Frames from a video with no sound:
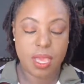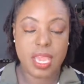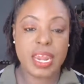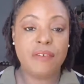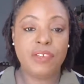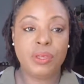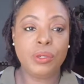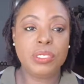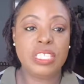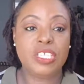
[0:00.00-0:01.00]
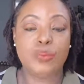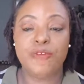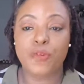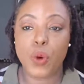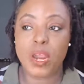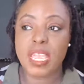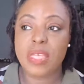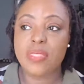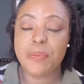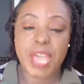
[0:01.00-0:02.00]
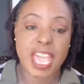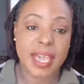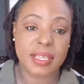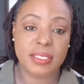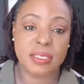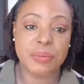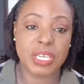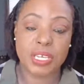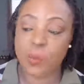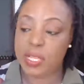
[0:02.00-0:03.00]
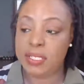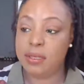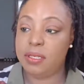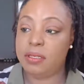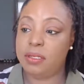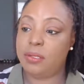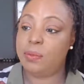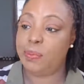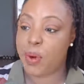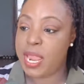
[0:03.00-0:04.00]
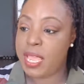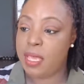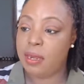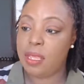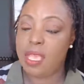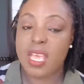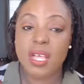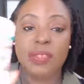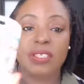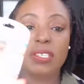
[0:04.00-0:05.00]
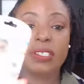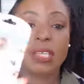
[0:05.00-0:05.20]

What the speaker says: and I've used this before in the past, but it wasn't this brand. This is